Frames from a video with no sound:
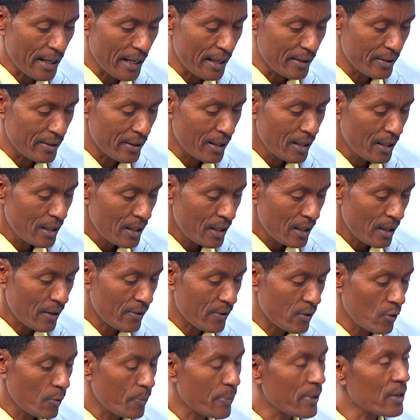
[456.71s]
and
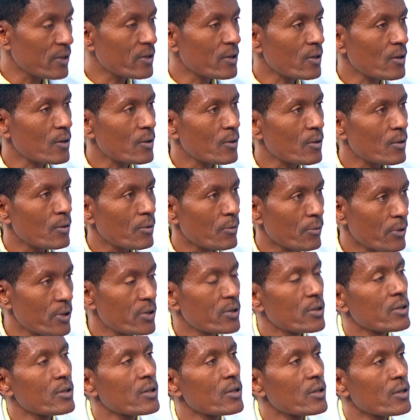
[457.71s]
Ethiopia's
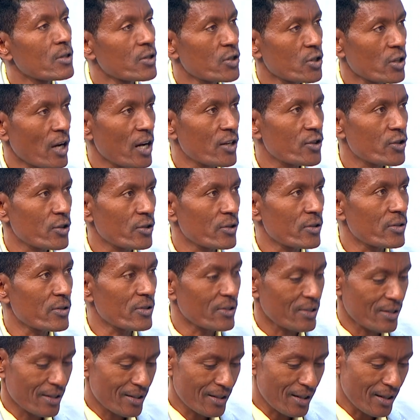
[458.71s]
recent
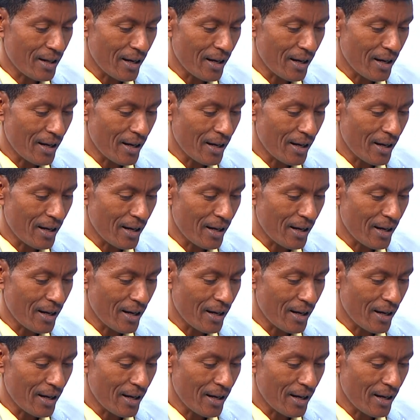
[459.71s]
discussions